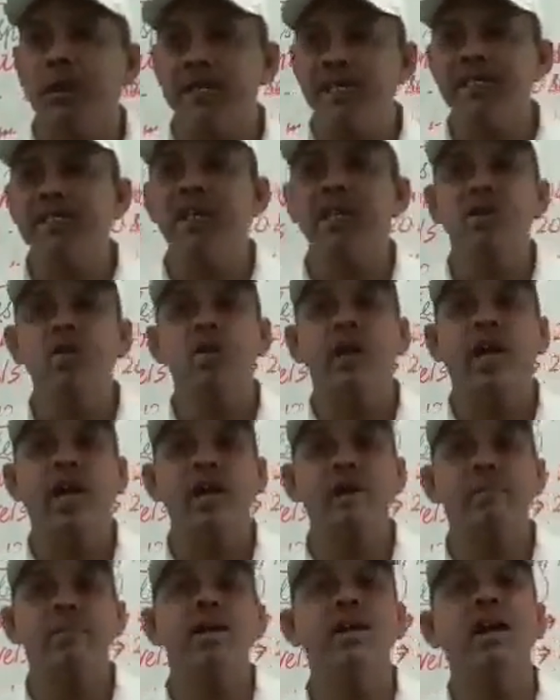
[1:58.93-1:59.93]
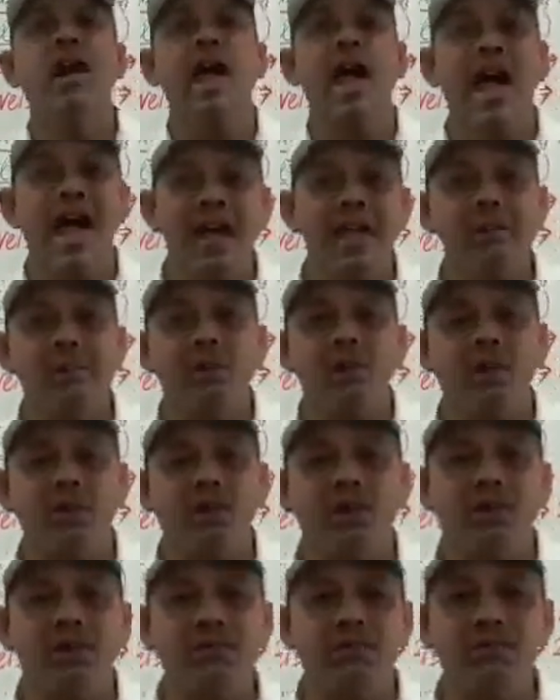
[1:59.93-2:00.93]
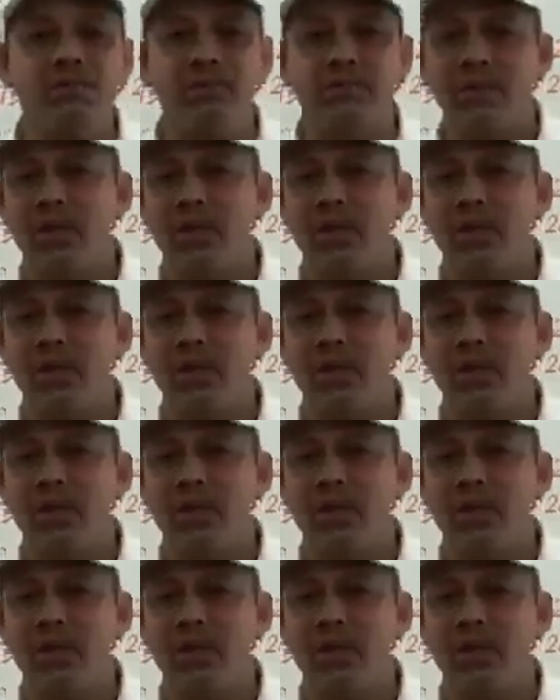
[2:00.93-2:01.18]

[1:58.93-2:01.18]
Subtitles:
means you can bring any book.